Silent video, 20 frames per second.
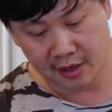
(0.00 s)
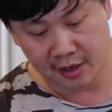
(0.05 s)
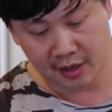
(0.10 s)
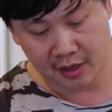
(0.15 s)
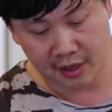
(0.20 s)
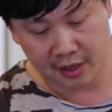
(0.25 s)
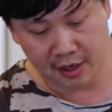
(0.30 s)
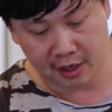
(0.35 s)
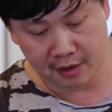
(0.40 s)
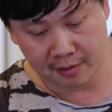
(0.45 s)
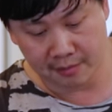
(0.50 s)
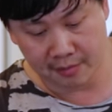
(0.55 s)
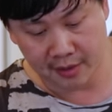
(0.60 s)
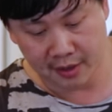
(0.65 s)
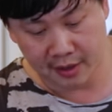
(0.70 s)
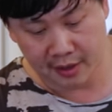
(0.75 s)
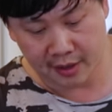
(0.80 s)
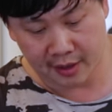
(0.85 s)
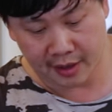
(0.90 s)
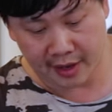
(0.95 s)
Um,
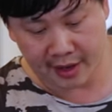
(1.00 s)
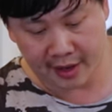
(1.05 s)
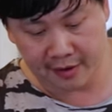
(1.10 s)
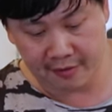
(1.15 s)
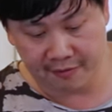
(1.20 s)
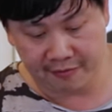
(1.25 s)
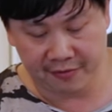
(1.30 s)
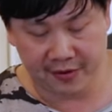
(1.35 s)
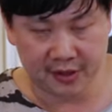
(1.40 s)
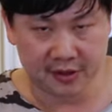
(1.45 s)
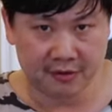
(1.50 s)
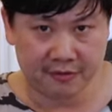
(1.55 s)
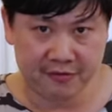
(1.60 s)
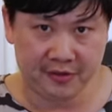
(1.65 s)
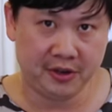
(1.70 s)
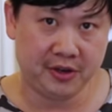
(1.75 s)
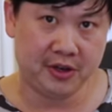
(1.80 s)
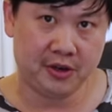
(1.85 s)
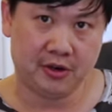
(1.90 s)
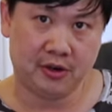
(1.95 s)
and from the
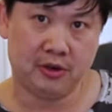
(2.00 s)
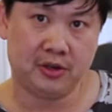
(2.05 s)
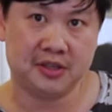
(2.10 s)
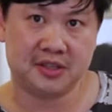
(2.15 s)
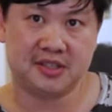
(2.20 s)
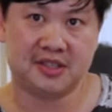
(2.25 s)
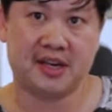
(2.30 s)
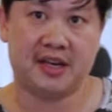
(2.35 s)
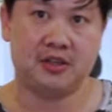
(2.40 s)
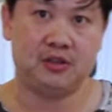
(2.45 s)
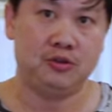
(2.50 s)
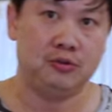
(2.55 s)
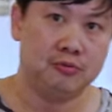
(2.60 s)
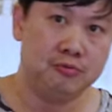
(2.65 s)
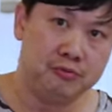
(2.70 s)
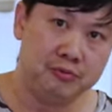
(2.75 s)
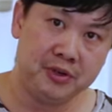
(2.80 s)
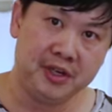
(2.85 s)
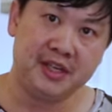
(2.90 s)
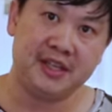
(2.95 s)
video, it looks like you
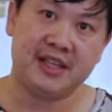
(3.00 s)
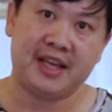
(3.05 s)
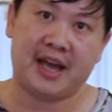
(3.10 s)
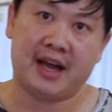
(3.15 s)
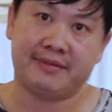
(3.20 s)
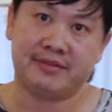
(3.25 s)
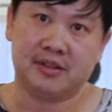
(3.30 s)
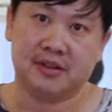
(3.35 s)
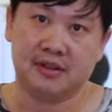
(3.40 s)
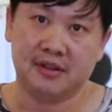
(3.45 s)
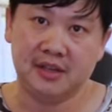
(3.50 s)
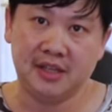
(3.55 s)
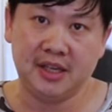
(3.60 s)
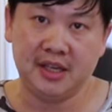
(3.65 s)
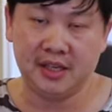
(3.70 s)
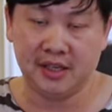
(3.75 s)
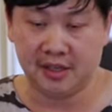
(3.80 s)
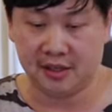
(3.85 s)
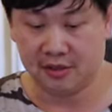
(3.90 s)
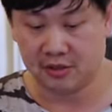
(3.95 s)
really have to
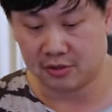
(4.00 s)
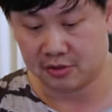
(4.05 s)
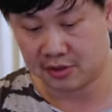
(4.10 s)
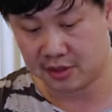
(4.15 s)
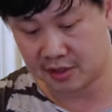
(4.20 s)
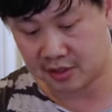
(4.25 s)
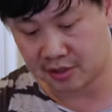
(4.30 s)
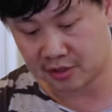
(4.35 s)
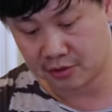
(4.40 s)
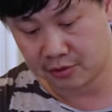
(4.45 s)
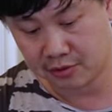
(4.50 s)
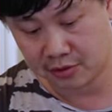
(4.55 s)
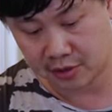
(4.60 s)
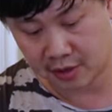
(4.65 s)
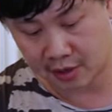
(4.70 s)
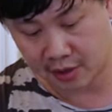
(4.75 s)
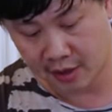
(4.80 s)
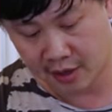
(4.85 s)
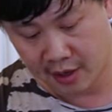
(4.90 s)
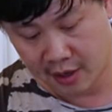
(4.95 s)
lean into the
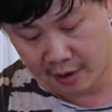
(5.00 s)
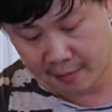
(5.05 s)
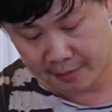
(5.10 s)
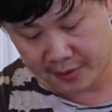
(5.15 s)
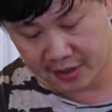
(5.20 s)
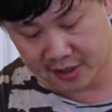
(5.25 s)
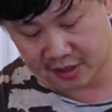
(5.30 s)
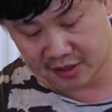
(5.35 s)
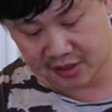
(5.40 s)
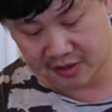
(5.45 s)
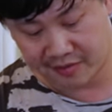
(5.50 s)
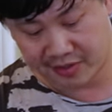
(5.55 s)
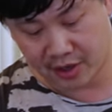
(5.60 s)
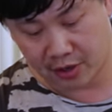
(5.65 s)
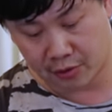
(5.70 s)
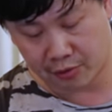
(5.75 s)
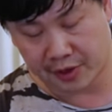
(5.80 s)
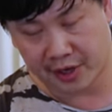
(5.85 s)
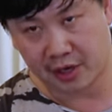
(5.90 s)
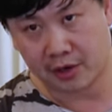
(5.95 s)
scooter because of the
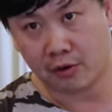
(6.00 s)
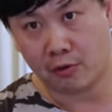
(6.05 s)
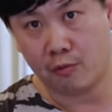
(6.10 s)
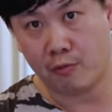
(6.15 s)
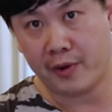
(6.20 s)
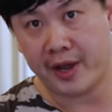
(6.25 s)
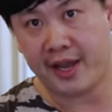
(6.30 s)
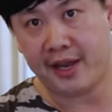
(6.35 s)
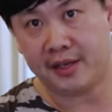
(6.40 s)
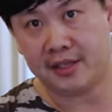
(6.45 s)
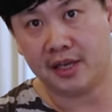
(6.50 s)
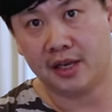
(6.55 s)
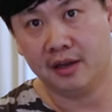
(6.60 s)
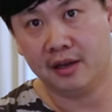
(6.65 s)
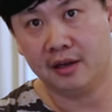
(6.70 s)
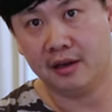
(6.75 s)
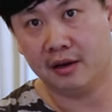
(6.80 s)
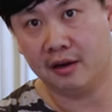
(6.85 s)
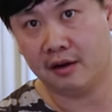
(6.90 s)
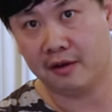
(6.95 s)
greater weight
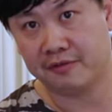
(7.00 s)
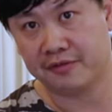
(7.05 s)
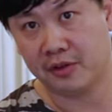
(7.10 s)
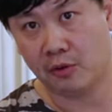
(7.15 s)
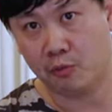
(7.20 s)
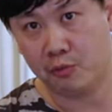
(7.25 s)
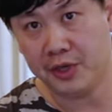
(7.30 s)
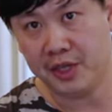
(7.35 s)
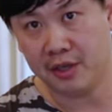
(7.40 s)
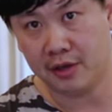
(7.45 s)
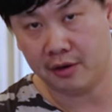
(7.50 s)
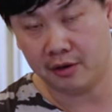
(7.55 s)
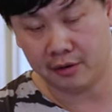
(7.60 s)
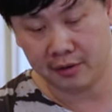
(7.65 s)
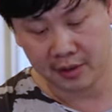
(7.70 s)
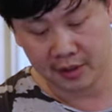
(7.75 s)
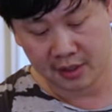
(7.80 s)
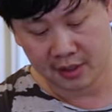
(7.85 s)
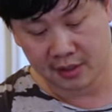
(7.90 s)
of the wheel.